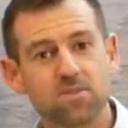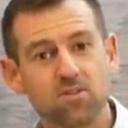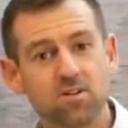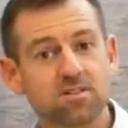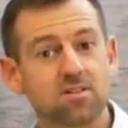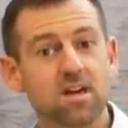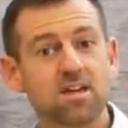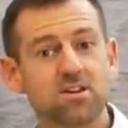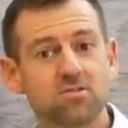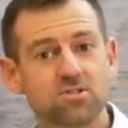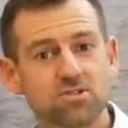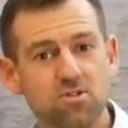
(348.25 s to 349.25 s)
Great. Thank
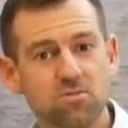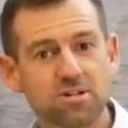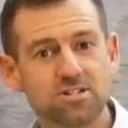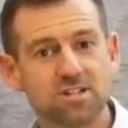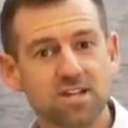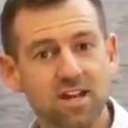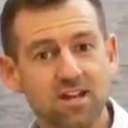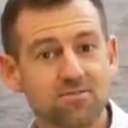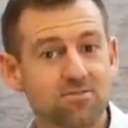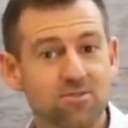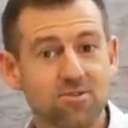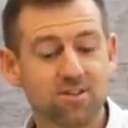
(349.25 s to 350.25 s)
you so much again
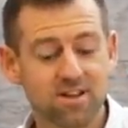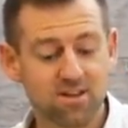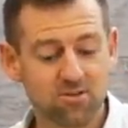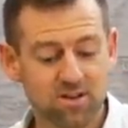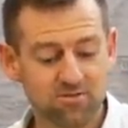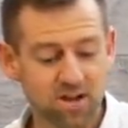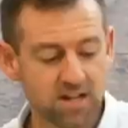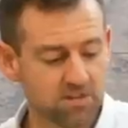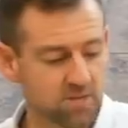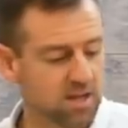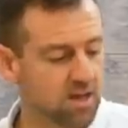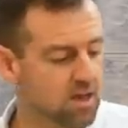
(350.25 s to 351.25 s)
for, you know, inviting
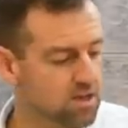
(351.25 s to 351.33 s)
me.